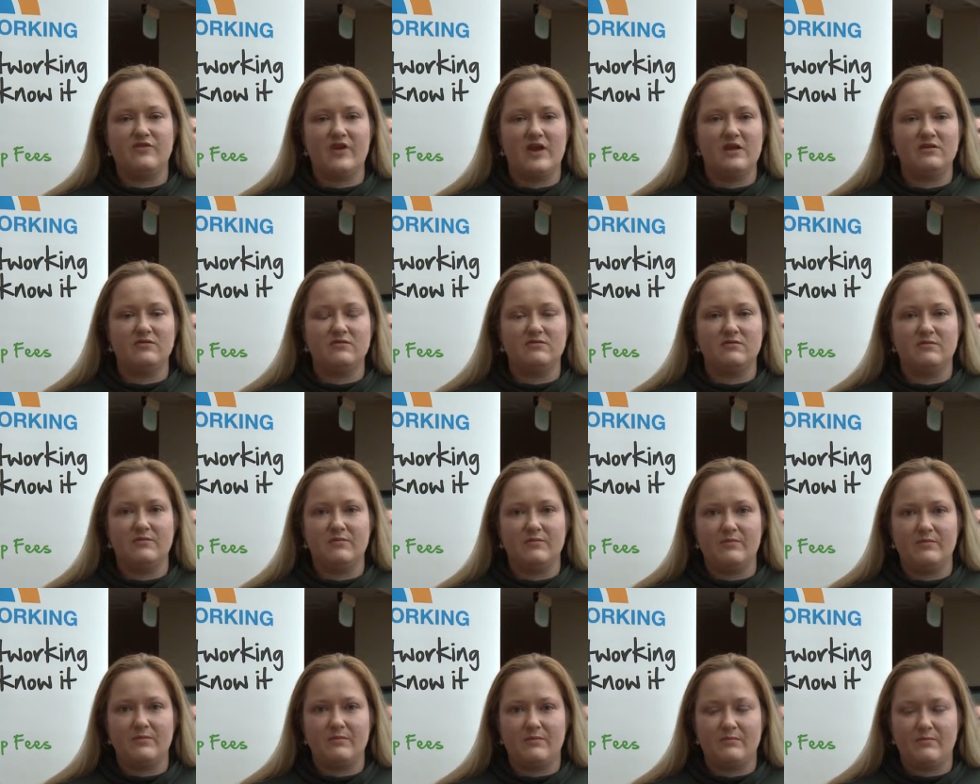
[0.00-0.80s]

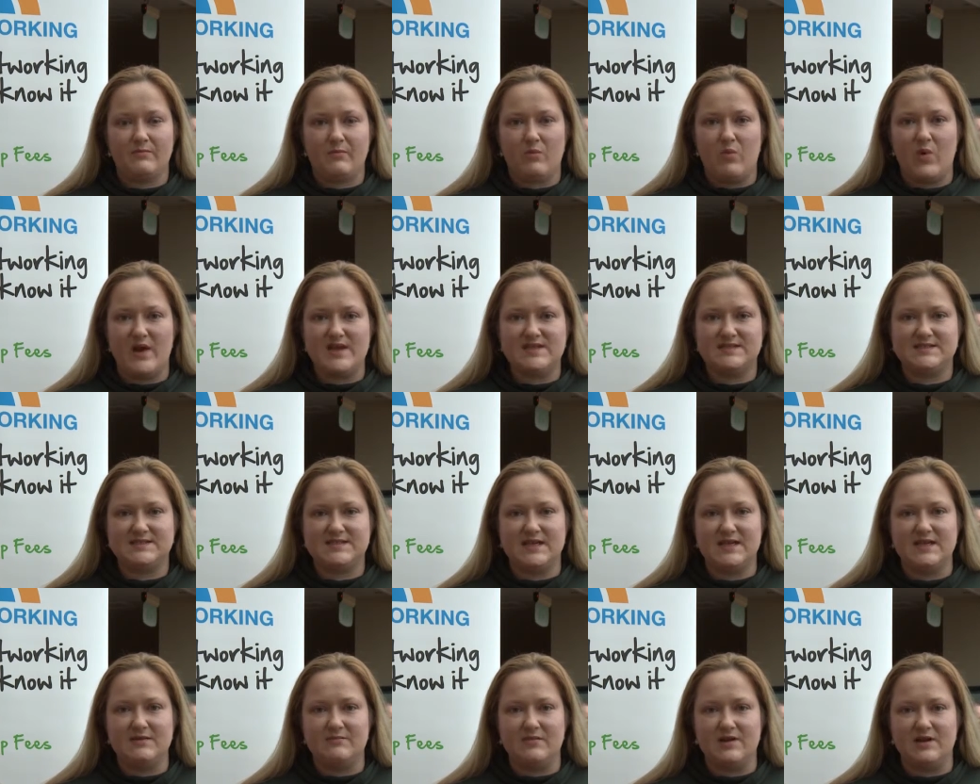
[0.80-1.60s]
don't waste
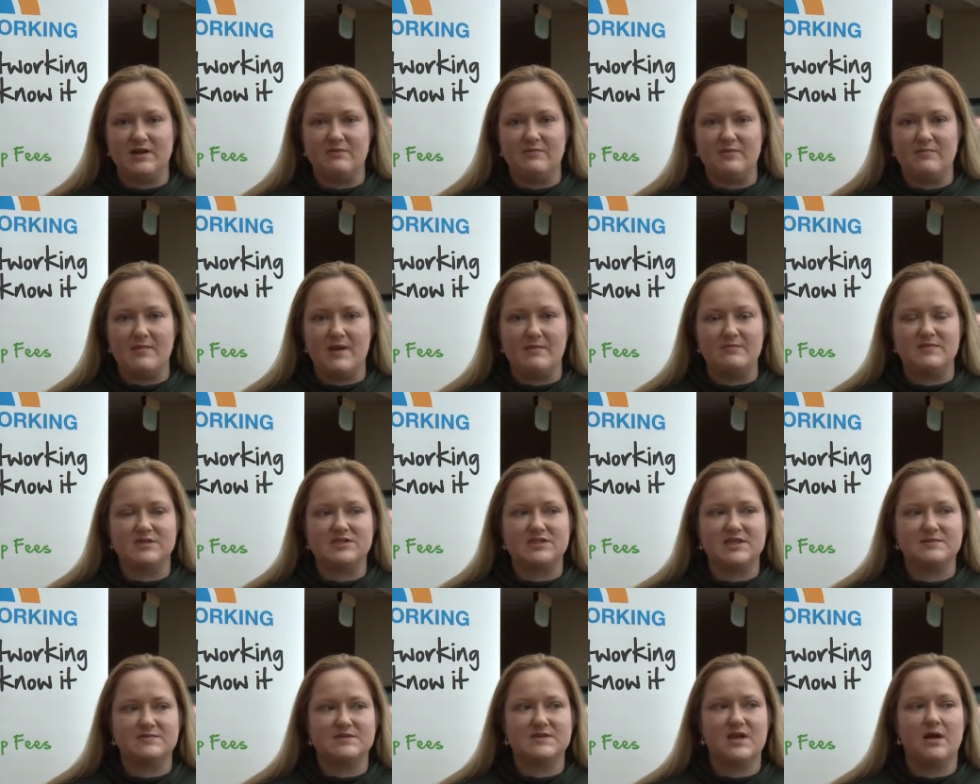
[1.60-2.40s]
any money with
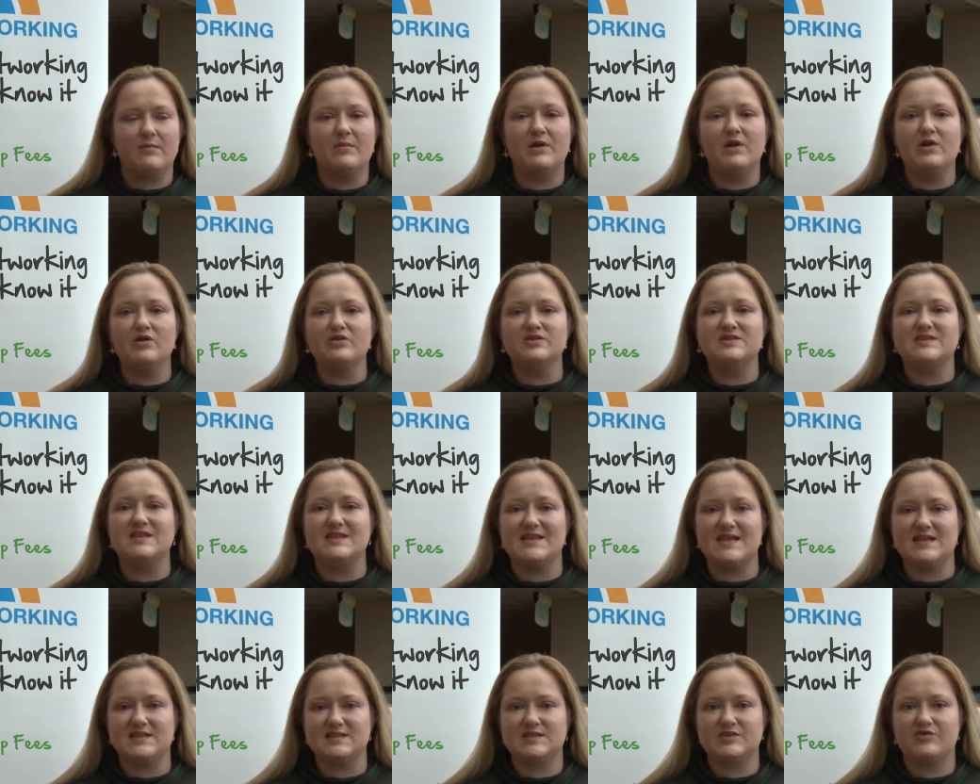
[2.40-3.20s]
memberships. Come along to
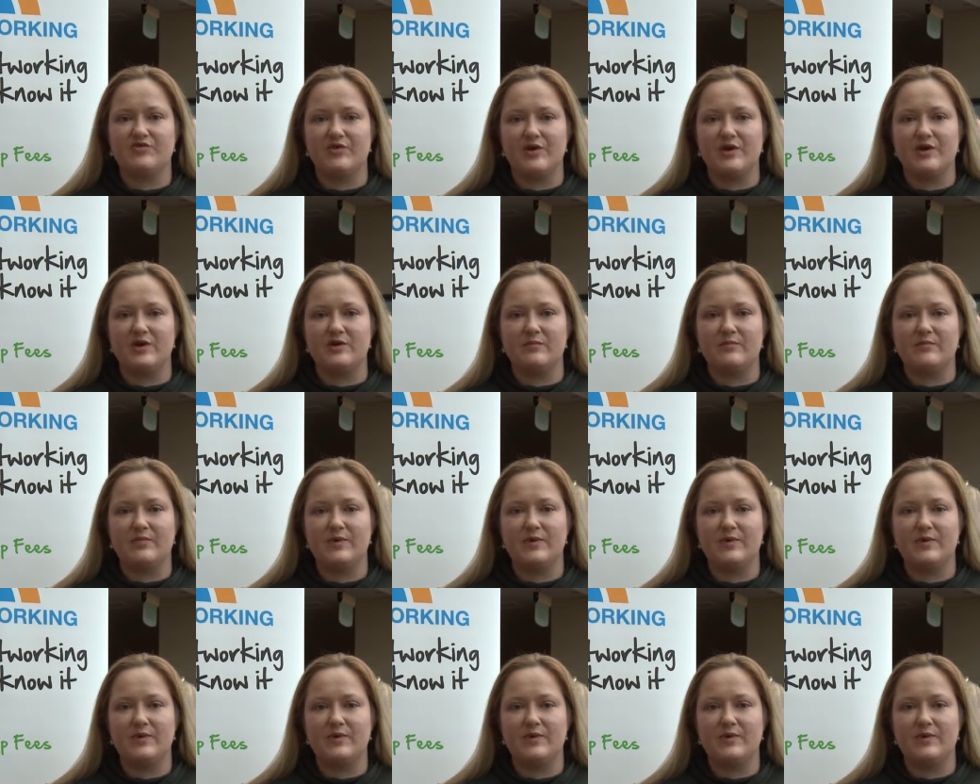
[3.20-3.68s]
this group.